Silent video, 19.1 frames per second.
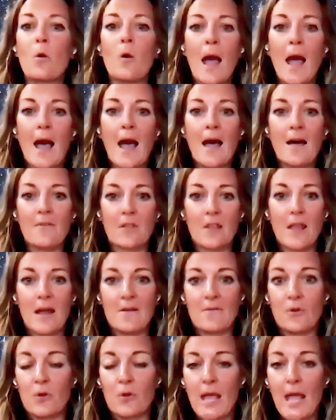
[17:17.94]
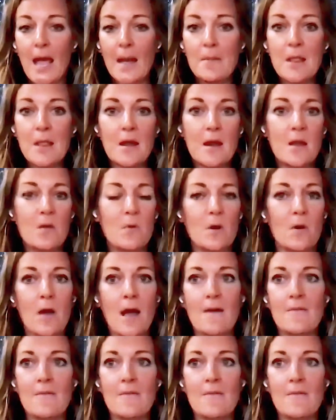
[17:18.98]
we don't have a lot of vocabulary.